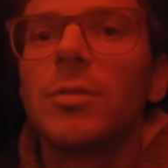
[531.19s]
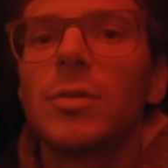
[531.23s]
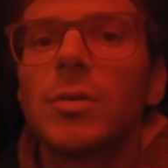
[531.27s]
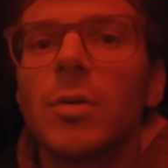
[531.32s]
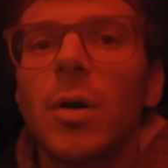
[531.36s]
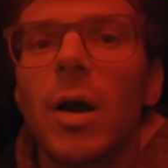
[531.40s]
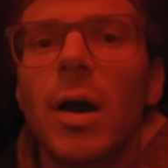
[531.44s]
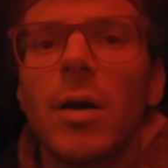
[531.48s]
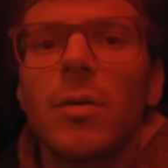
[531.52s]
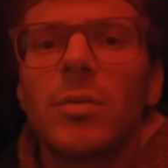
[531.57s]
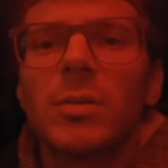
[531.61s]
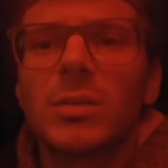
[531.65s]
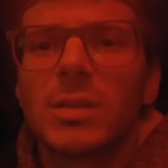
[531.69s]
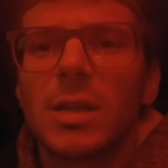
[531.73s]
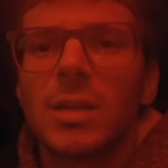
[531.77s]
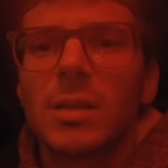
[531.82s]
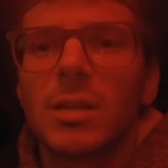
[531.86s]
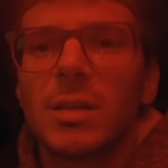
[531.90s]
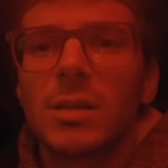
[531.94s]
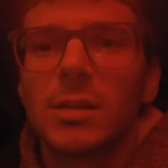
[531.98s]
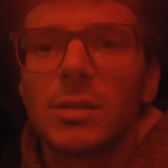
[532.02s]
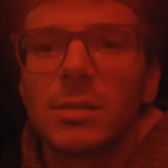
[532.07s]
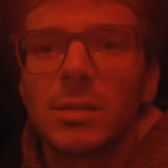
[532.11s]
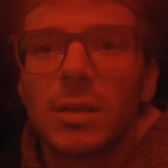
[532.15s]
few hours I
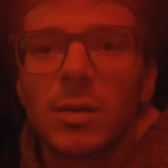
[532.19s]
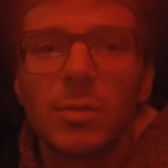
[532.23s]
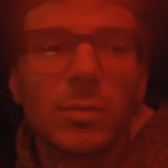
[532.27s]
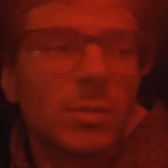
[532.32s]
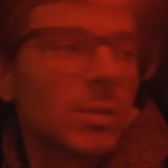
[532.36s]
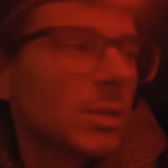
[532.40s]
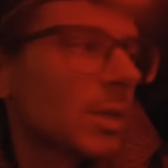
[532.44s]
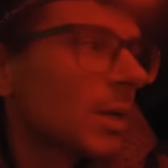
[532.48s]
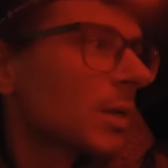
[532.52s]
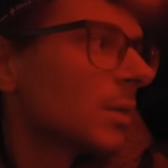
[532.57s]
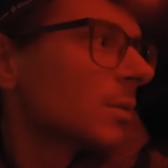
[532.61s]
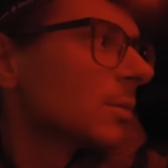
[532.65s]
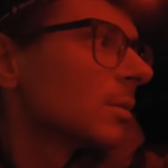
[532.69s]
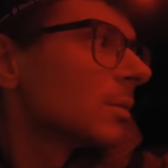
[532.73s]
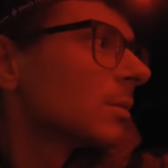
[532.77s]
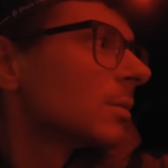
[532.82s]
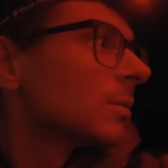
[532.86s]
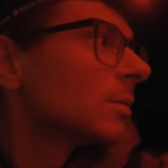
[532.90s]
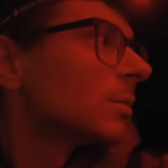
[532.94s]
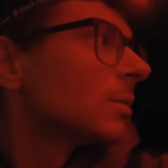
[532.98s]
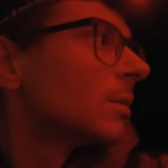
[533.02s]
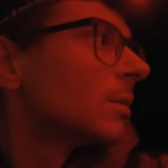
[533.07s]
think, so that was nice.